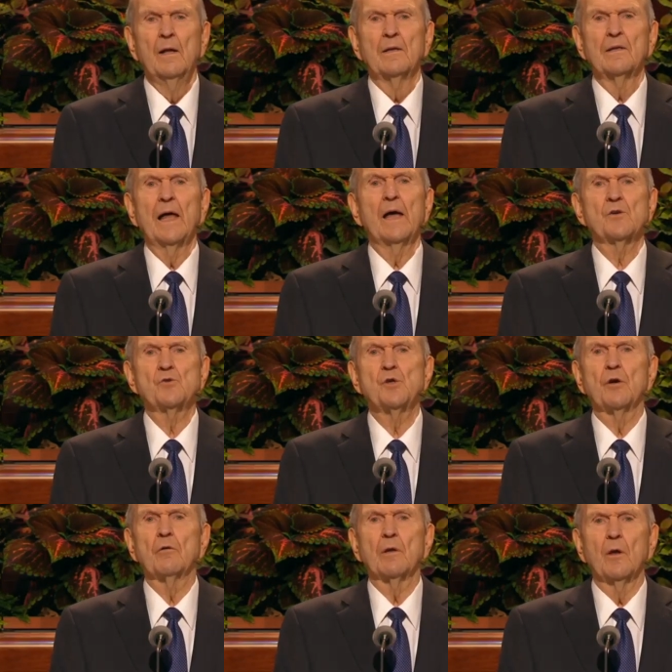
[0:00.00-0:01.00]
Last
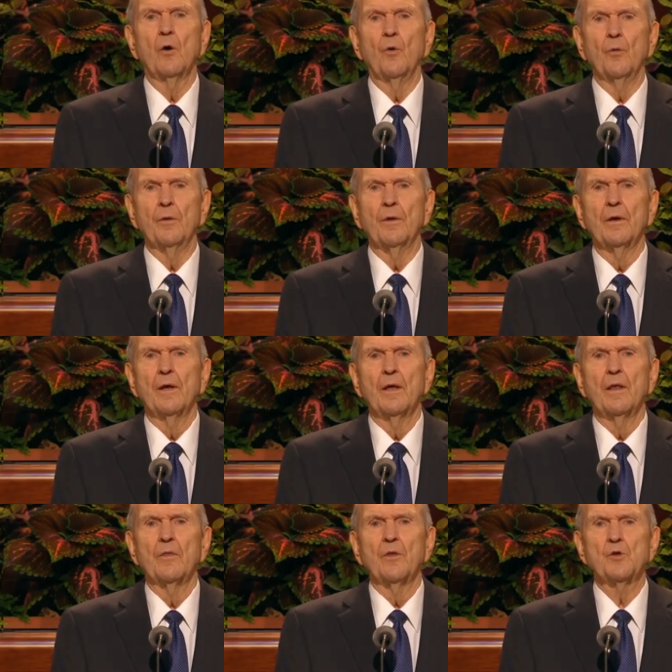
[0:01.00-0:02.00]
year alone,
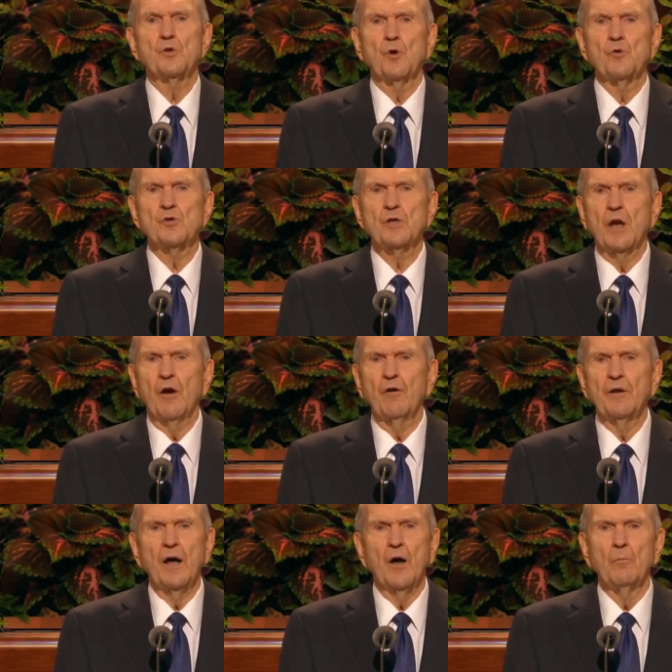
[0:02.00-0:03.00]
the church
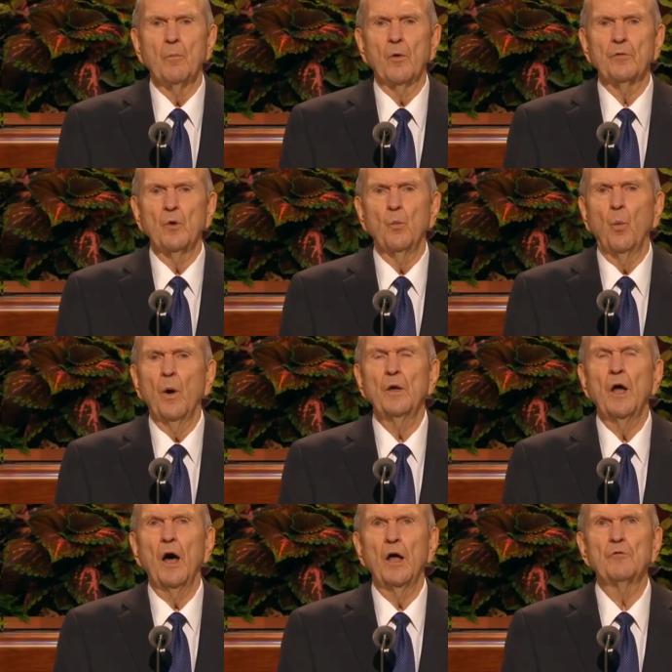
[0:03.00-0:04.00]
carried out more than
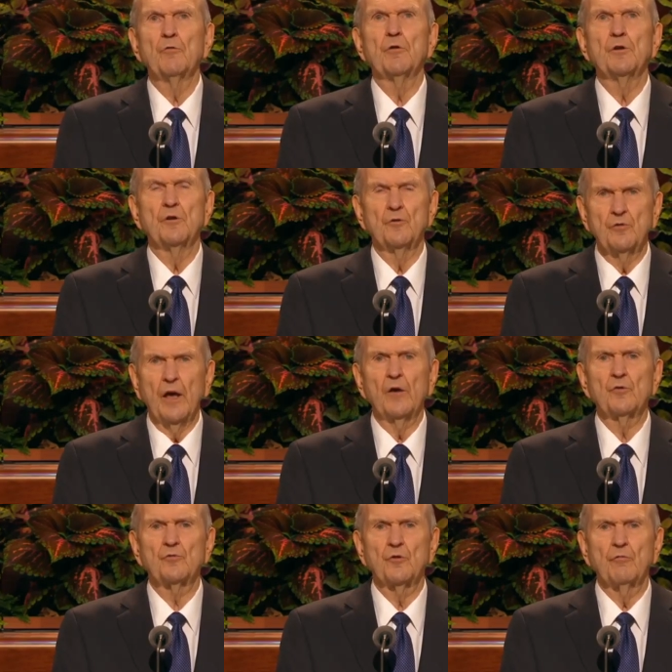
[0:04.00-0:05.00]
100
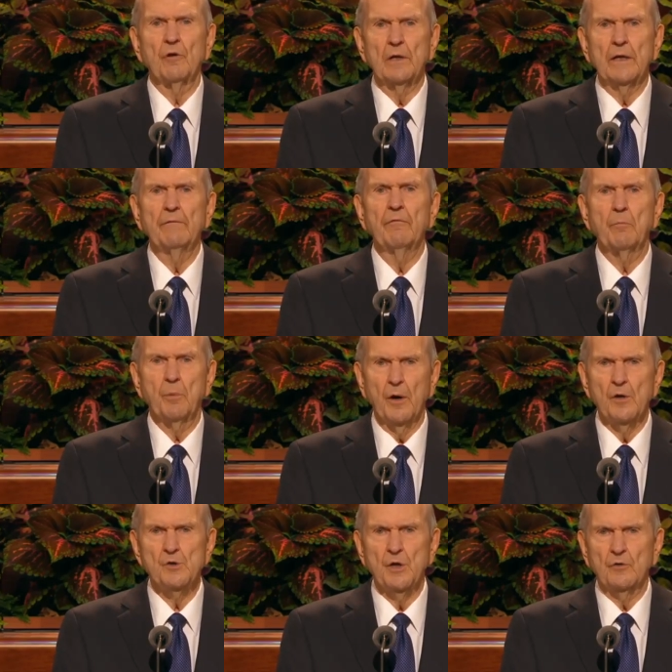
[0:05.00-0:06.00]
disaster relief
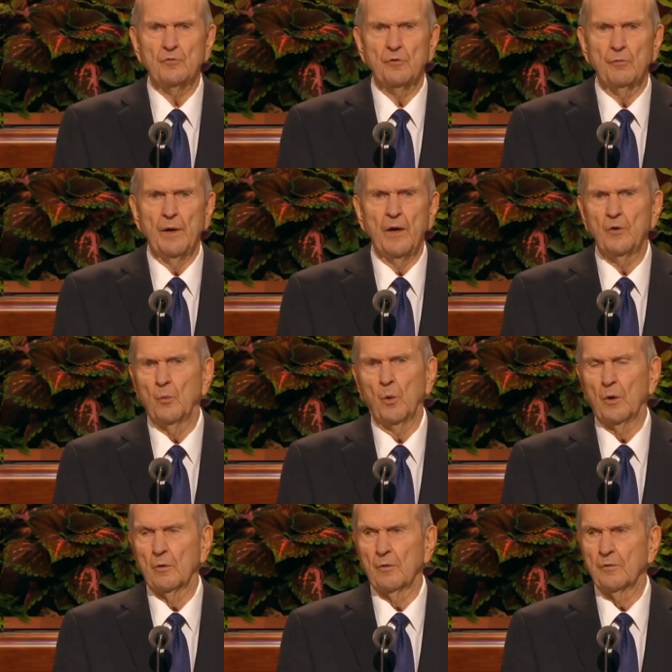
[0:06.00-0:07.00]
projects around the
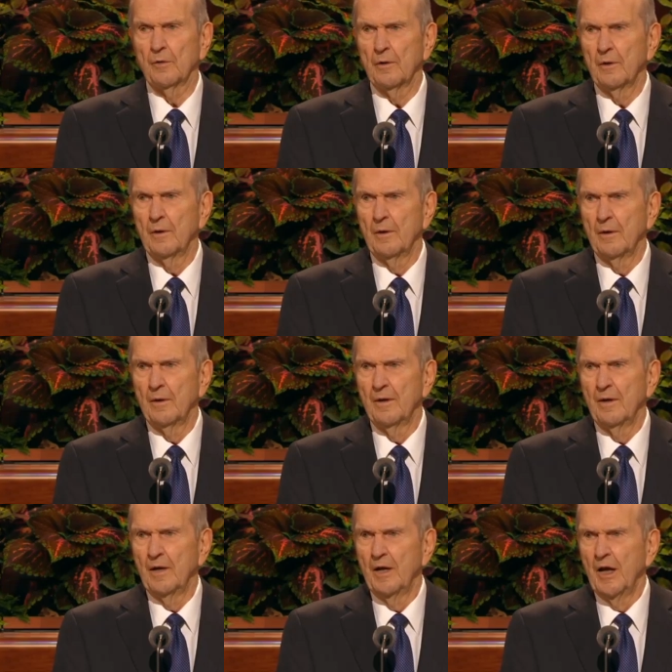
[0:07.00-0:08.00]
world
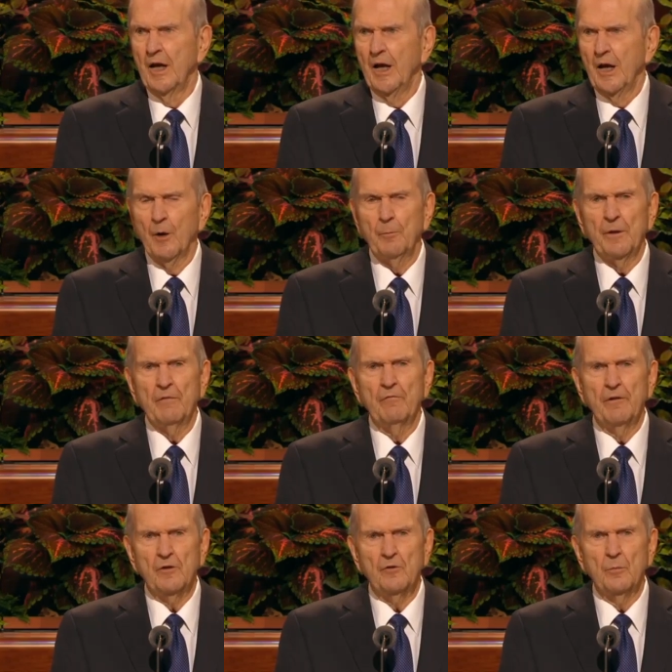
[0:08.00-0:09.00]
helping
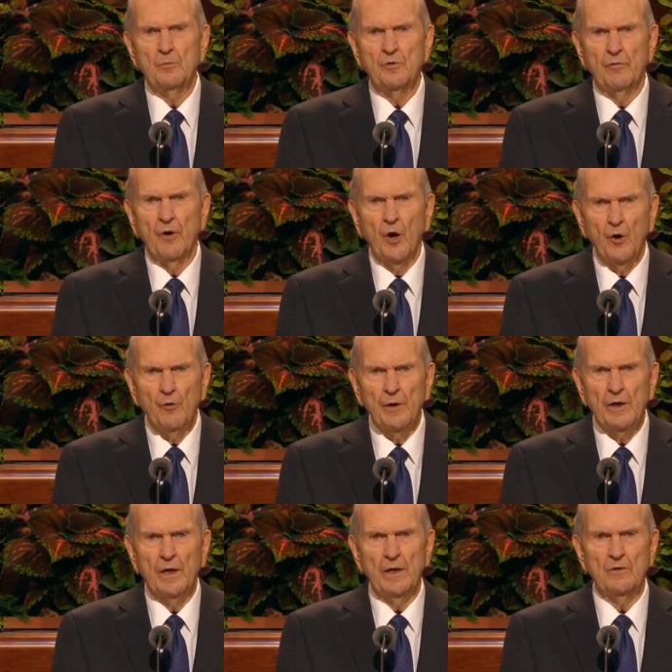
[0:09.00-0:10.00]
victims of
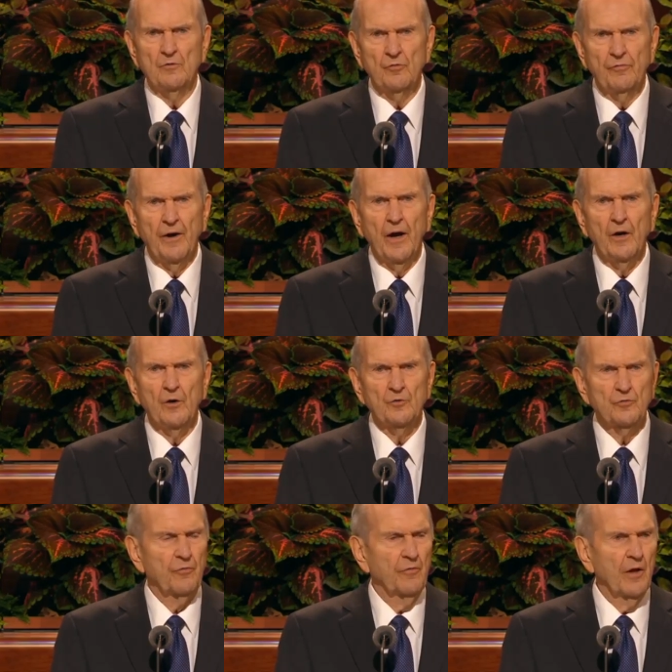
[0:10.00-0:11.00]
hurricanes, fires,
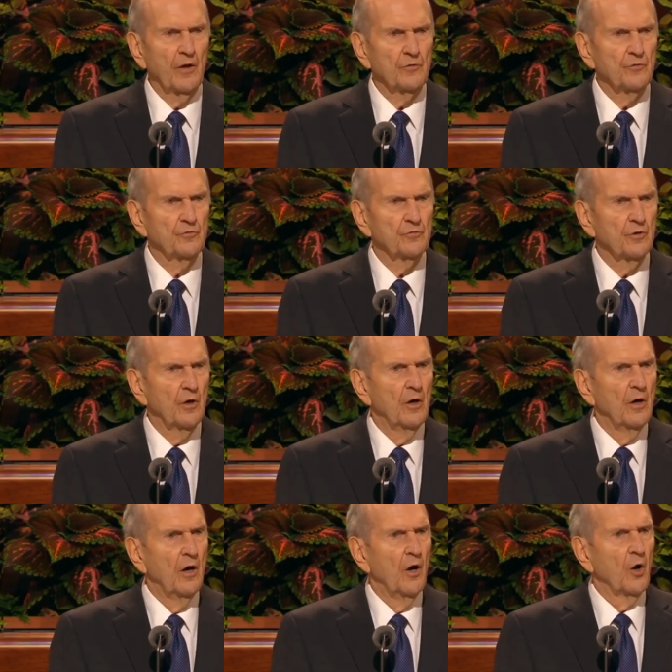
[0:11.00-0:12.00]
floods,
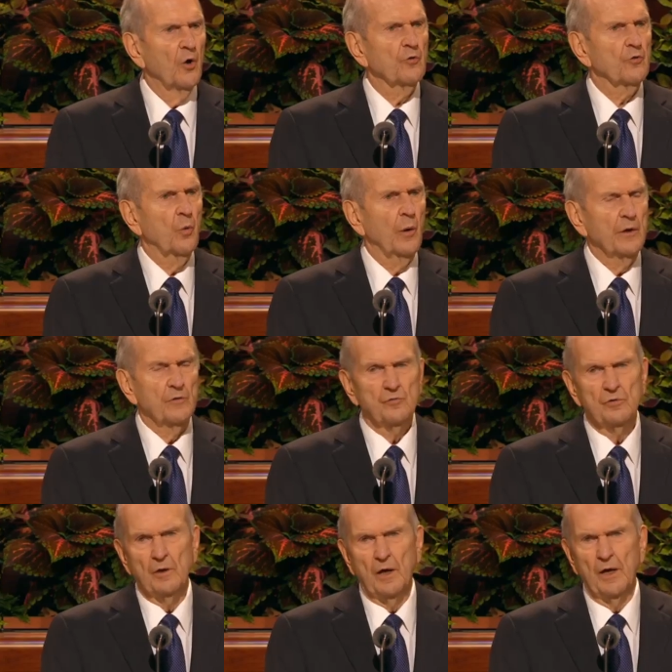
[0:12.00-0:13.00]

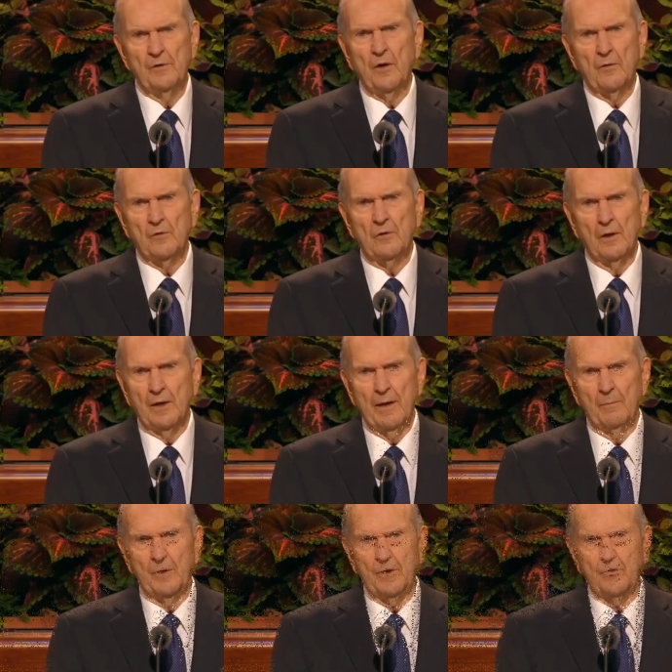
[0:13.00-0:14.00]
earthquakes, and other
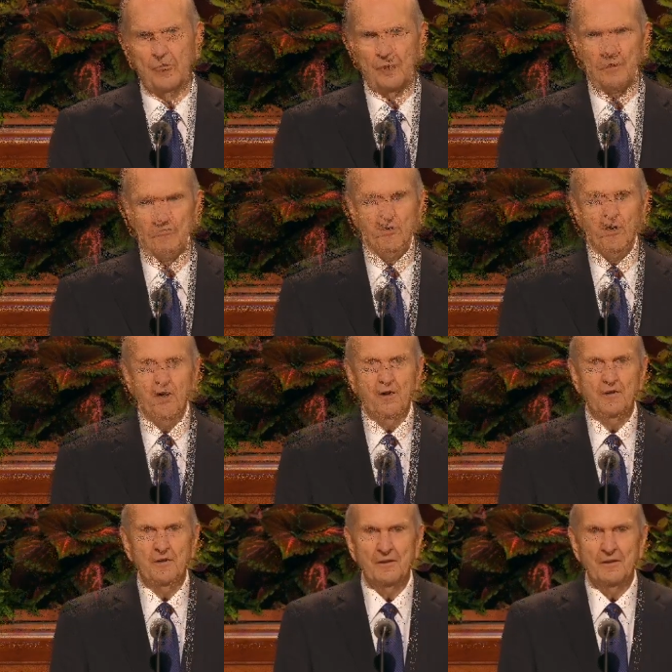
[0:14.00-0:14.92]
calamities. To love God